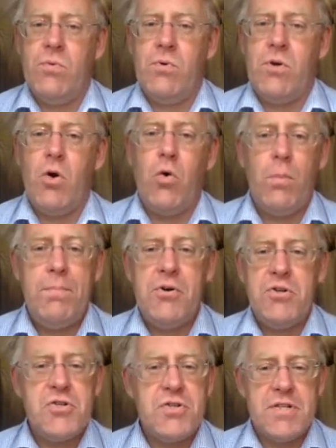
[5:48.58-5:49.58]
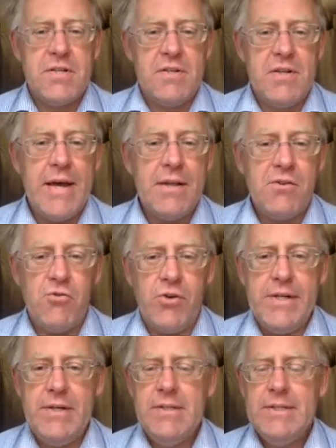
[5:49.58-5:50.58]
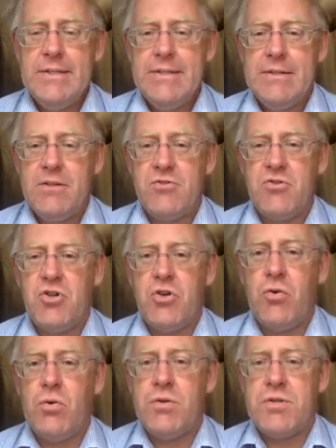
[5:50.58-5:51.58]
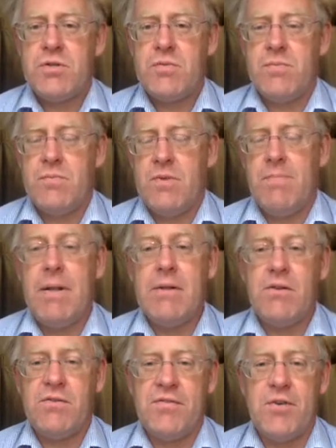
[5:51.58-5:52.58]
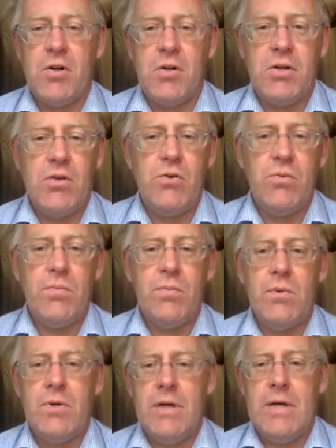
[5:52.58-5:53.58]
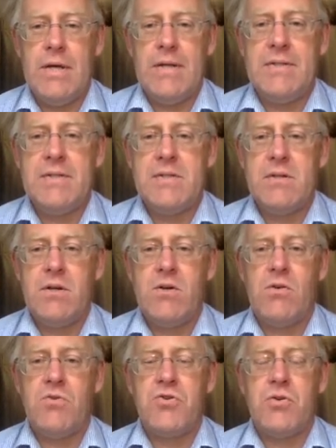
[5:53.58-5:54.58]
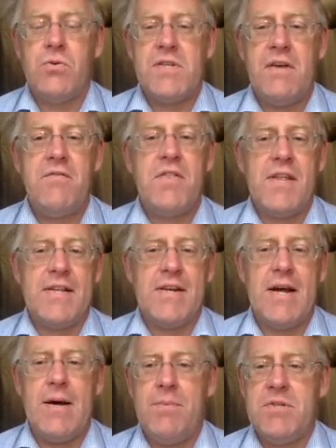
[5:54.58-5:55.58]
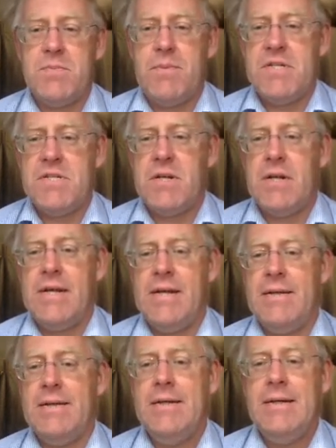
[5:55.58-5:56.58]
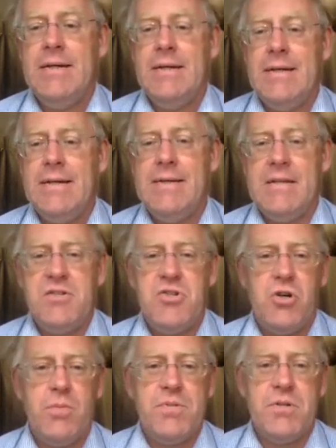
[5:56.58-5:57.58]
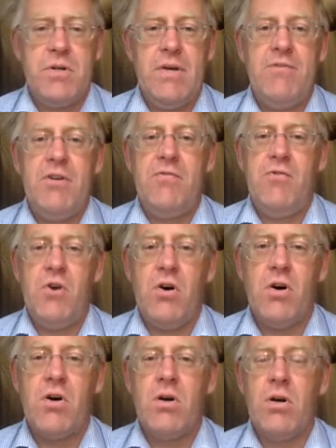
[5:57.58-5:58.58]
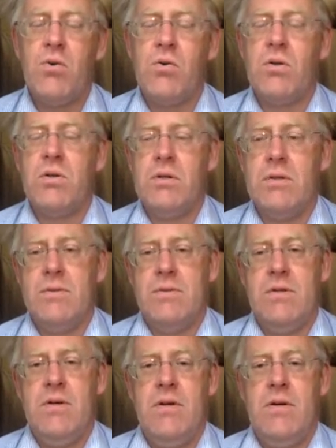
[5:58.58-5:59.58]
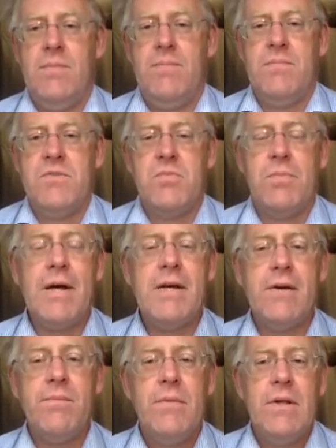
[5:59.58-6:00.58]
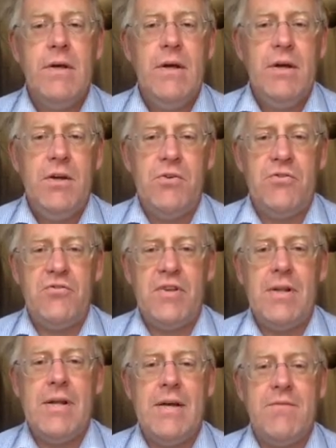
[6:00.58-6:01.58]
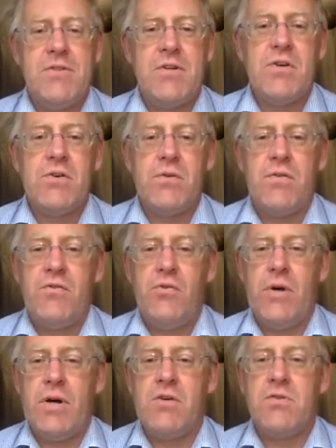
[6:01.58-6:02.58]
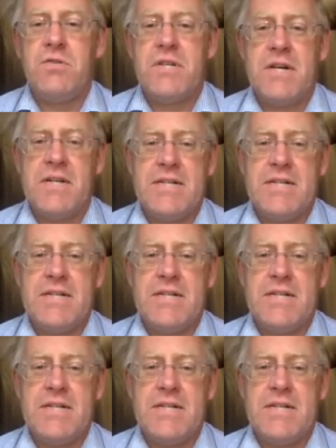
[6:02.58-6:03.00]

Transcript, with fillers: co-op category controls the bulk of the volume and controls everything that happens basically in in these shops. So even if you are a local um, supplier, you still have to go through a contact